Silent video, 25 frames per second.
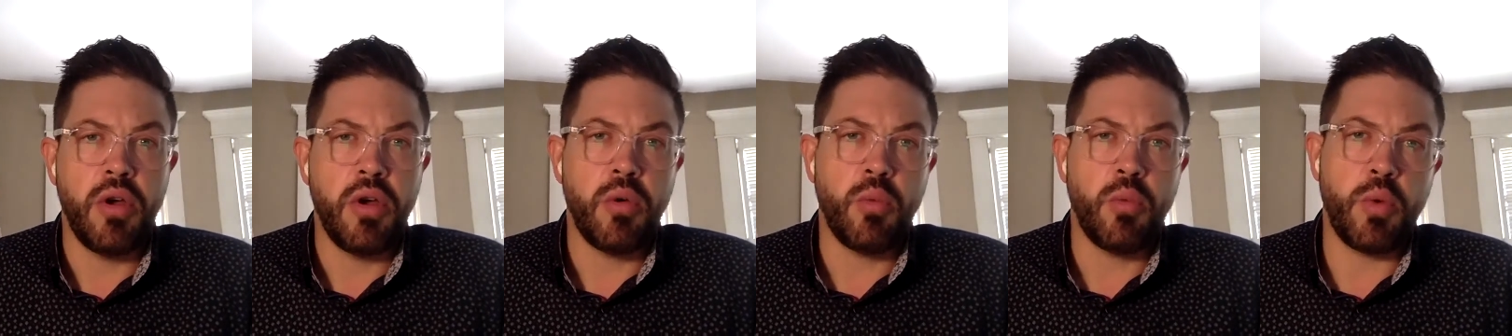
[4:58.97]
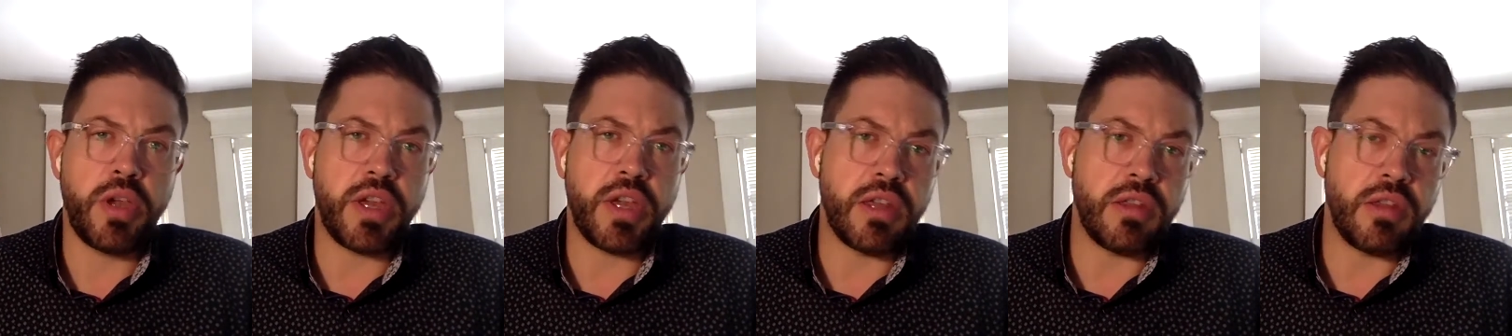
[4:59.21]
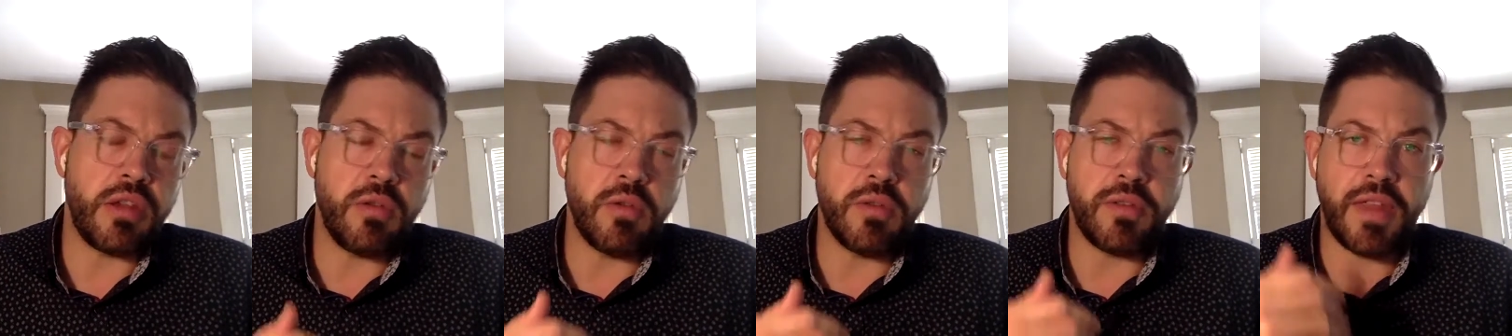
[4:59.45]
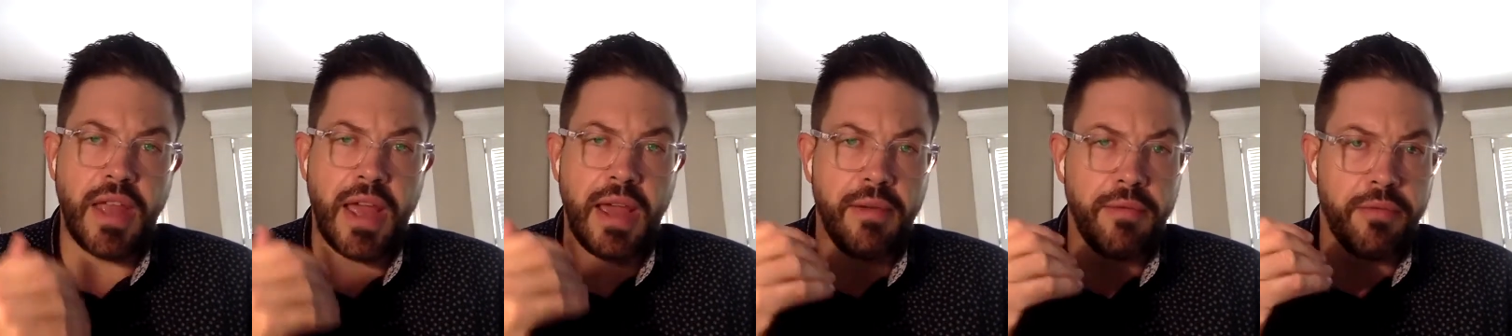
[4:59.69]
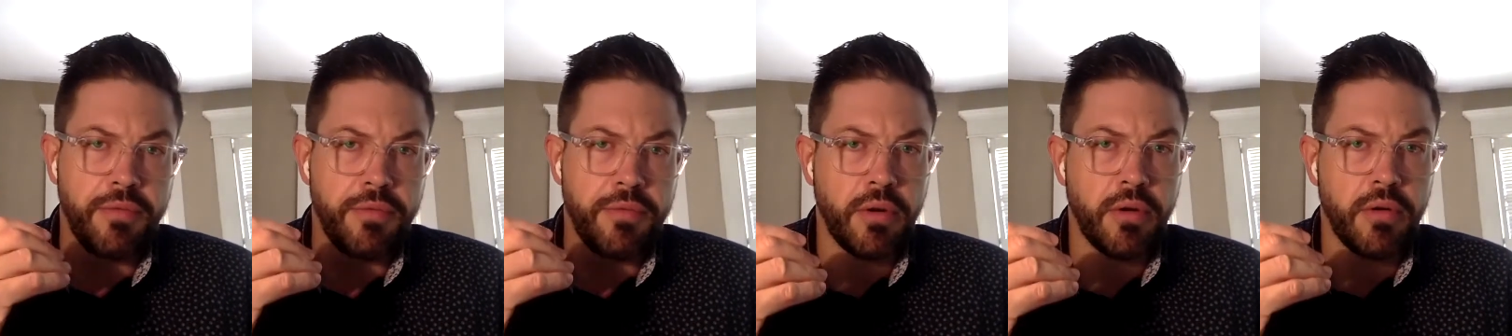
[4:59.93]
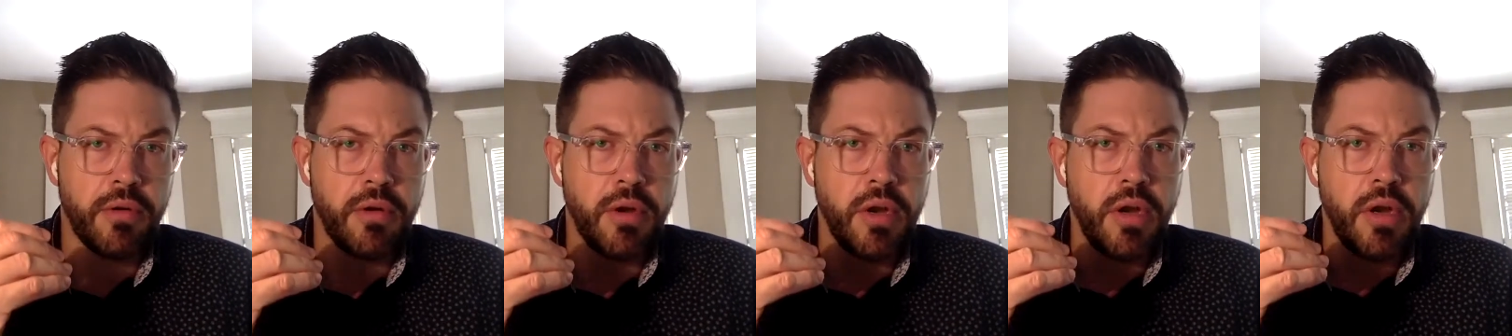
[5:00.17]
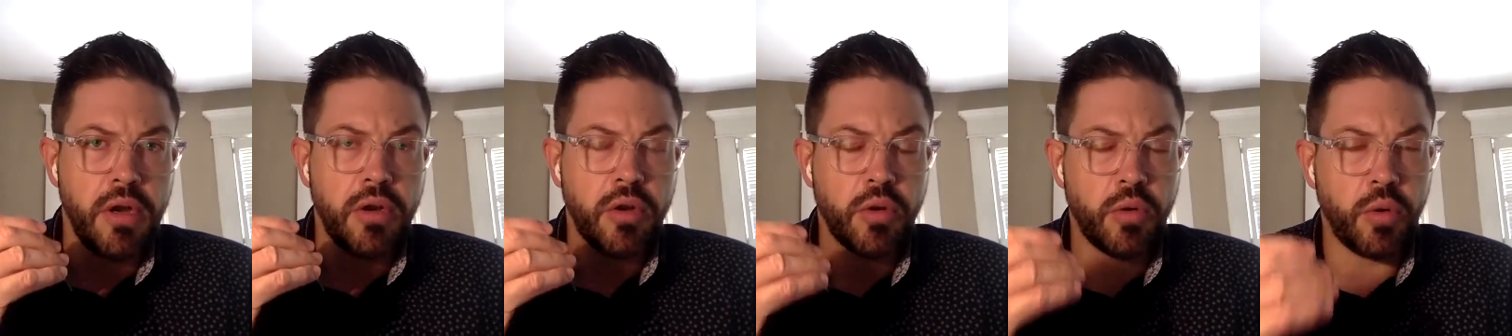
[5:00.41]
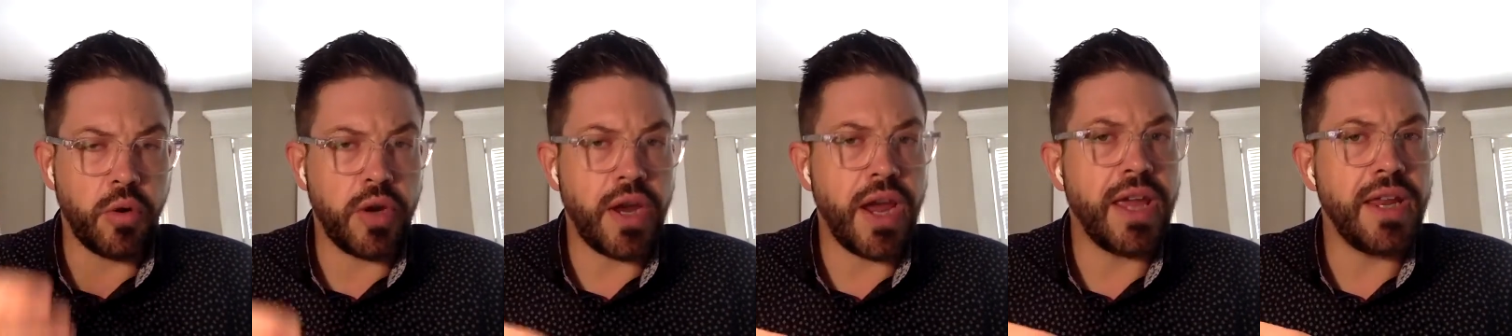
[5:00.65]
we can use that for
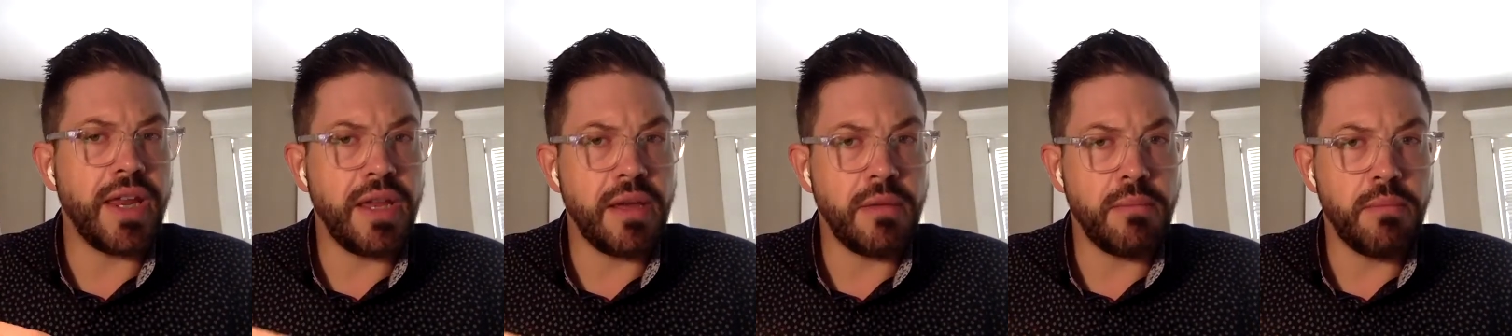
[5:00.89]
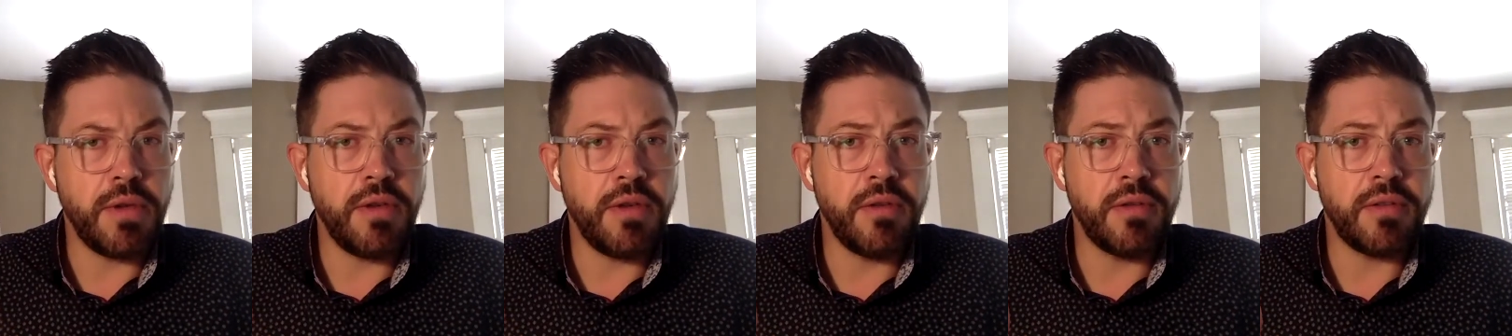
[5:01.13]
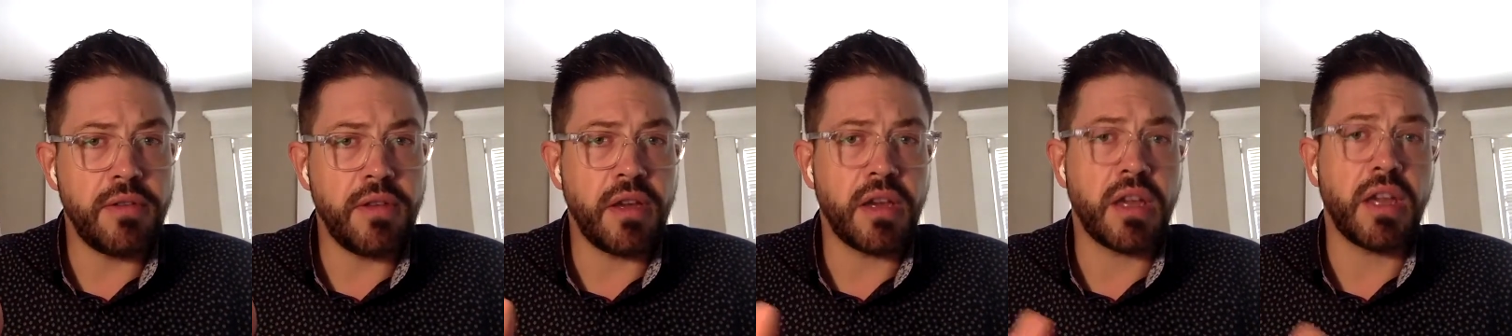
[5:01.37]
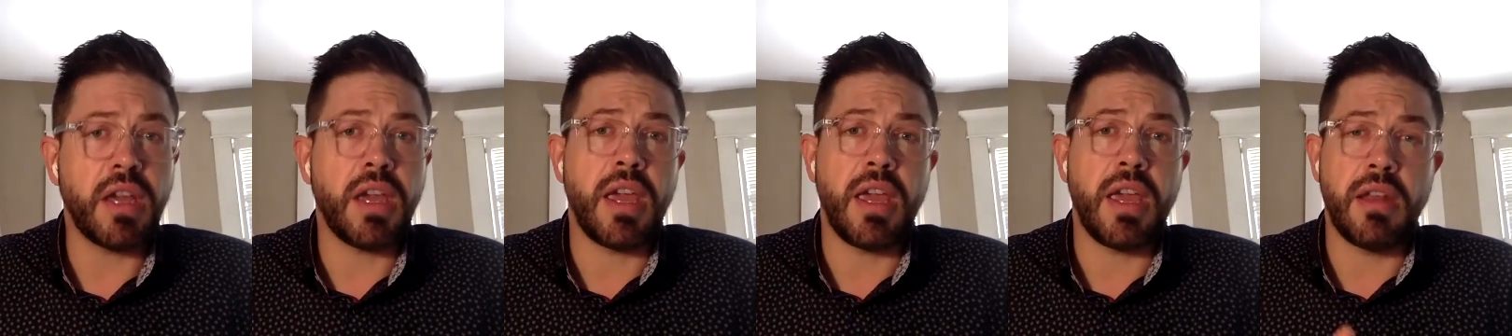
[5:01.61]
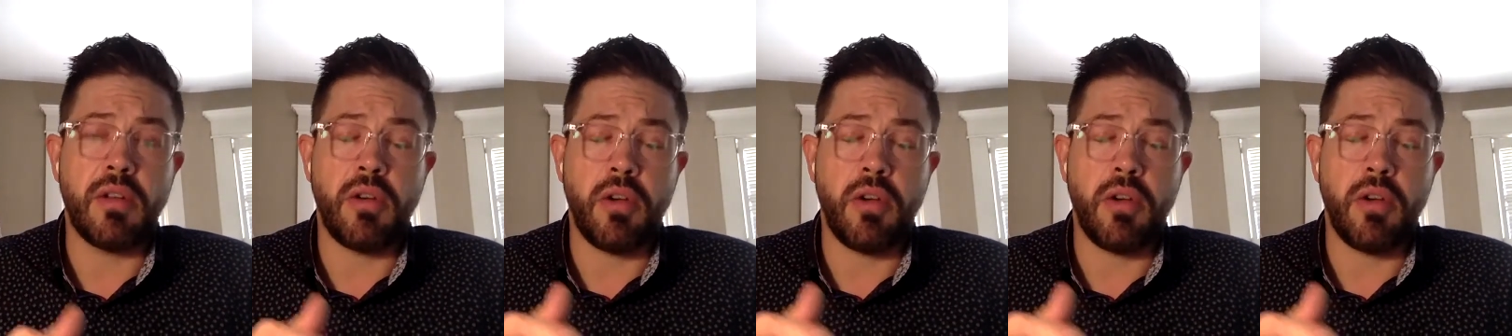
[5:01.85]
creating music and